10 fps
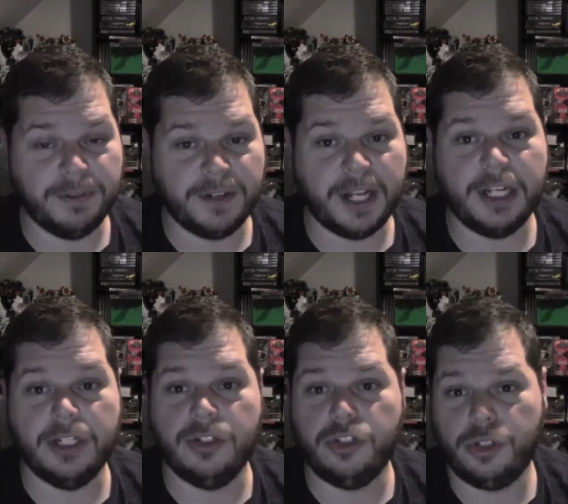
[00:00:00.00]

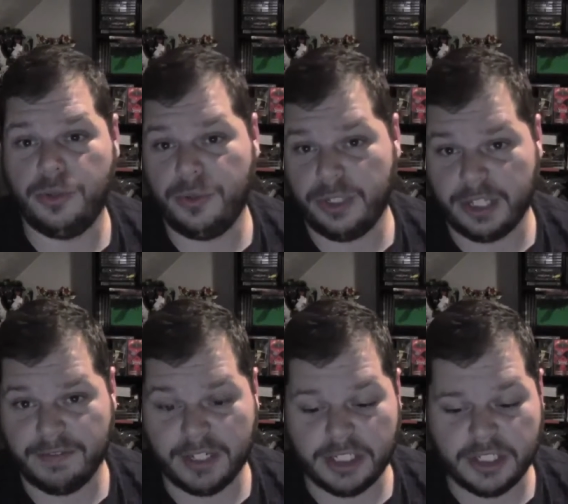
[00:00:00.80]
provided to the
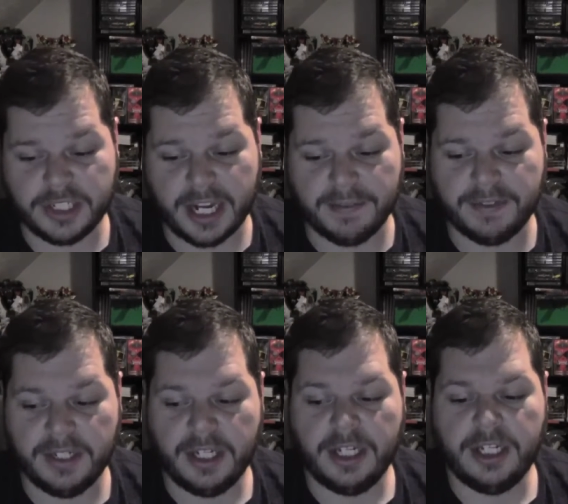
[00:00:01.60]
convention staff
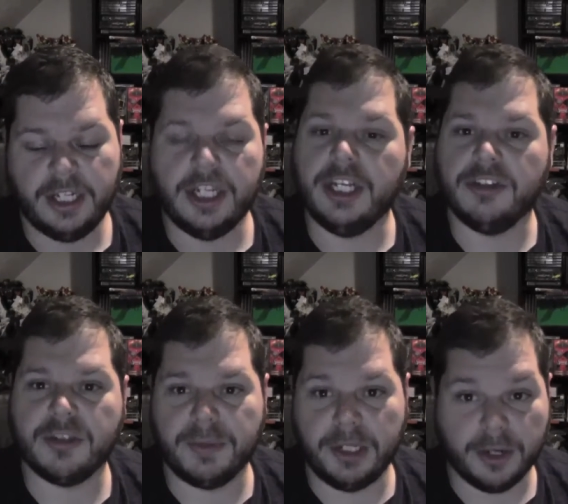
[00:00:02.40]
is
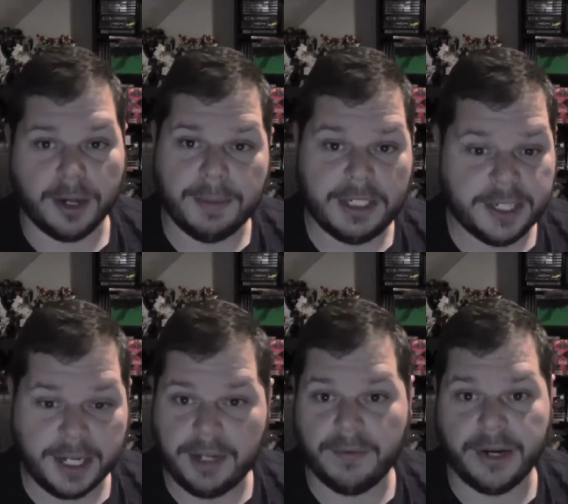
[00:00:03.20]
something you're going to be
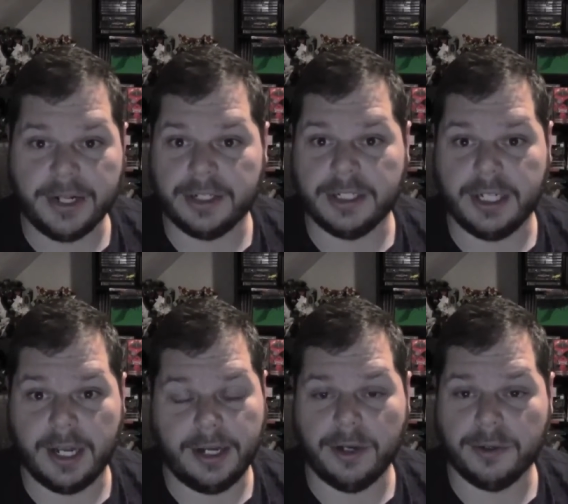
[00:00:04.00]
checking regularly.
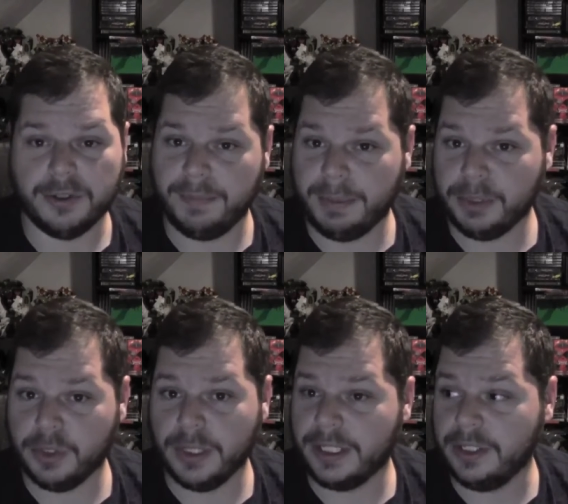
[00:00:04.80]
I know some people
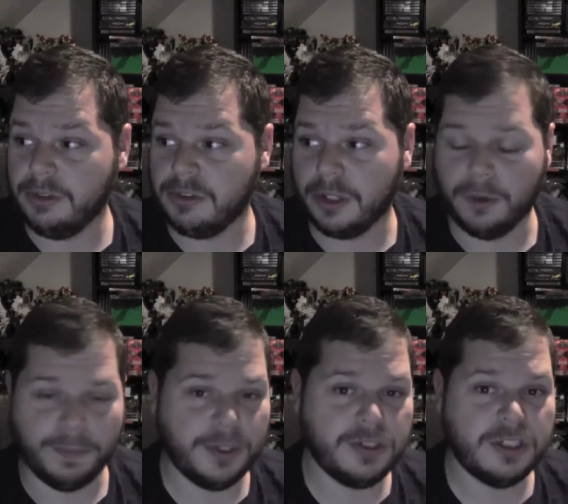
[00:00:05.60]
don't like to use their
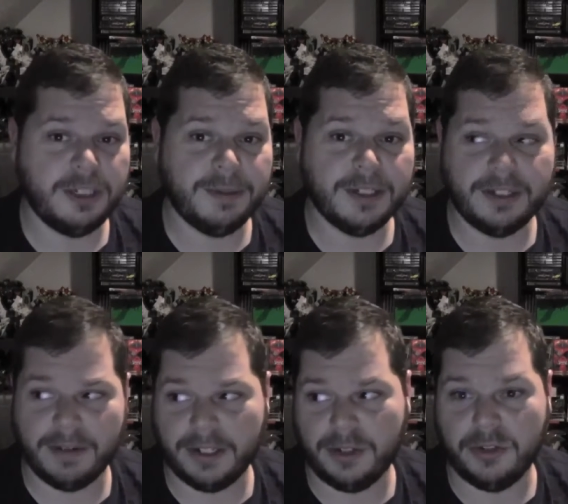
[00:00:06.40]
own personal email.
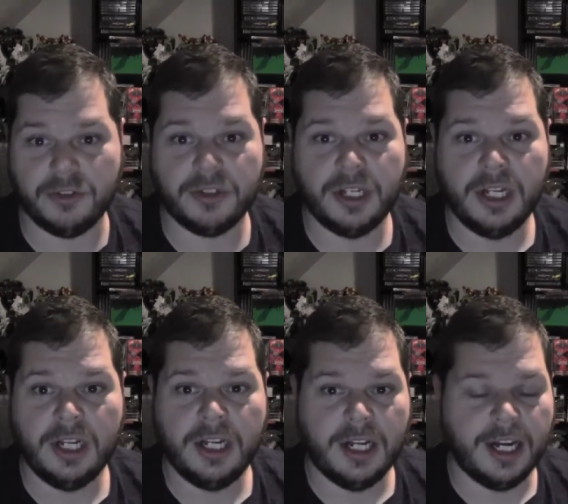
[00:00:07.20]
They'd rather use
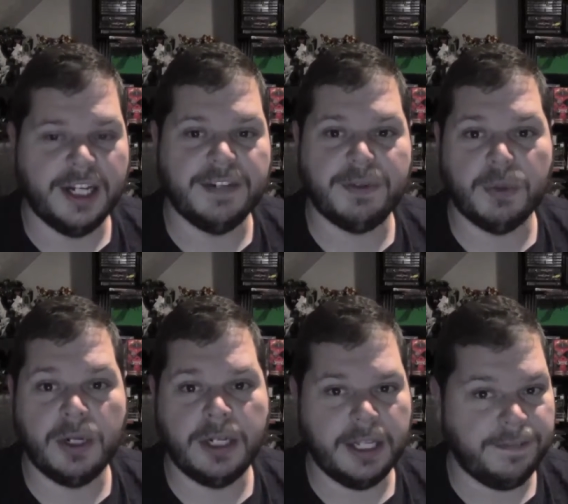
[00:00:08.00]
a different
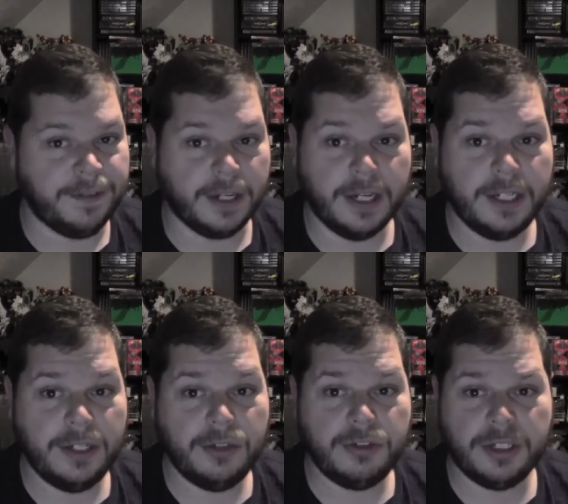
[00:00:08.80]
one. If you're going to
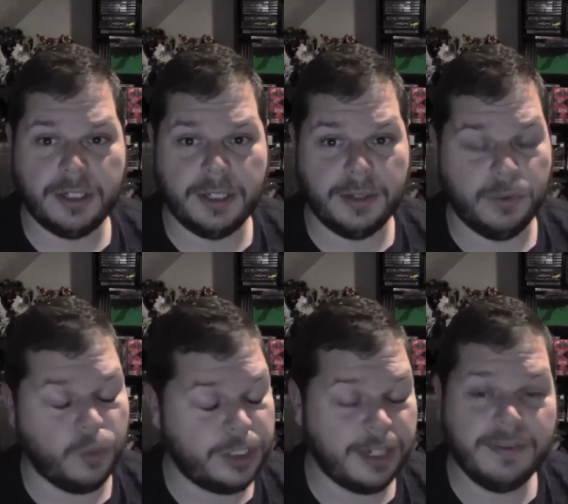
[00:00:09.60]
use it,
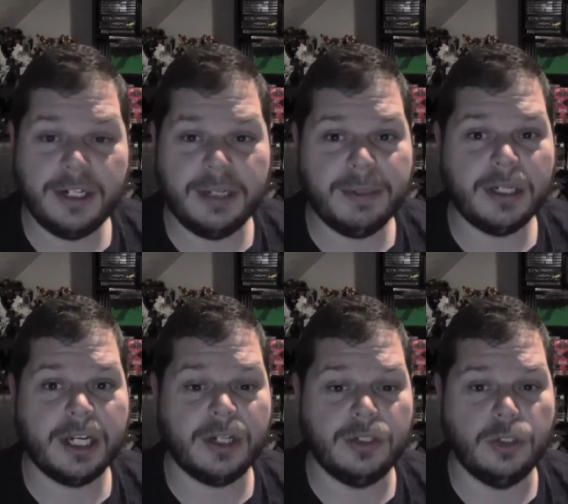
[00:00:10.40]
whichever email
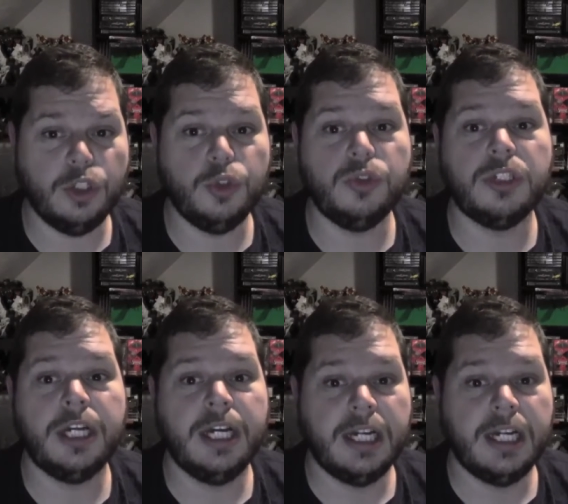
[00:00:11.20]
account you use,